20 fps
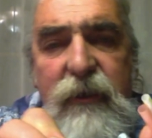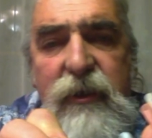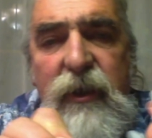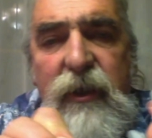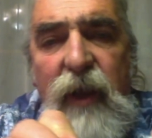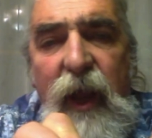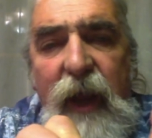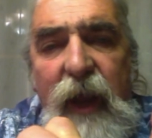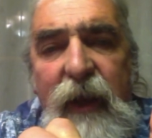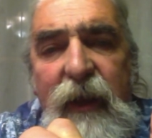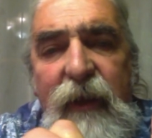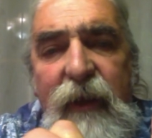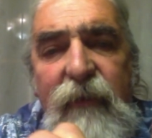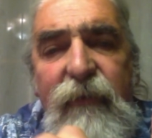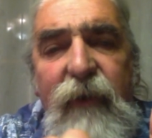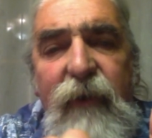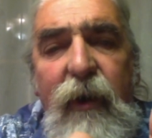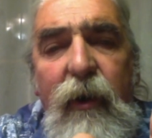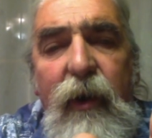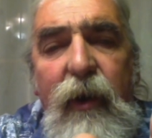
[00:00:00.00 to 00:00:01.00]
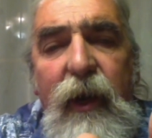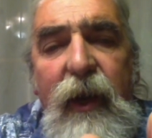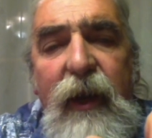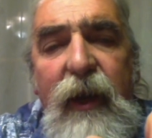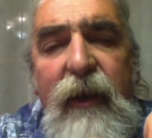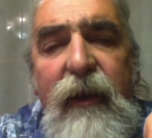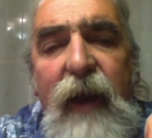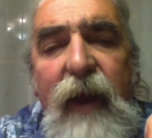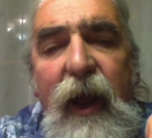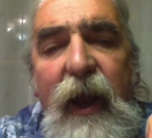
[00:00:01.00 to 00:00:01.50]
slightly
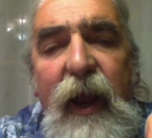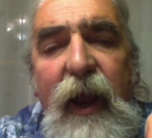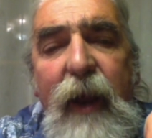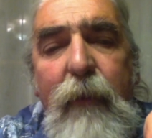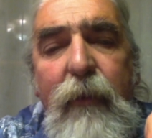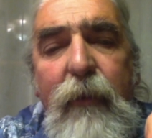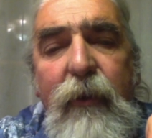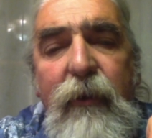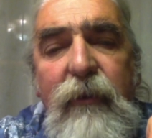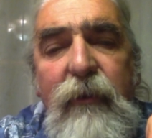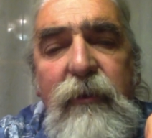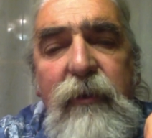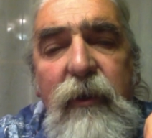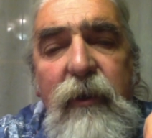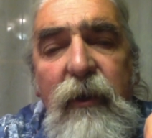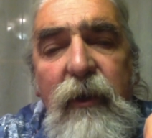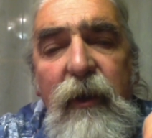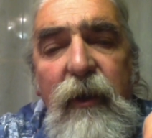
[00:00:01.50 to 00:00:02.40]
varying diameters.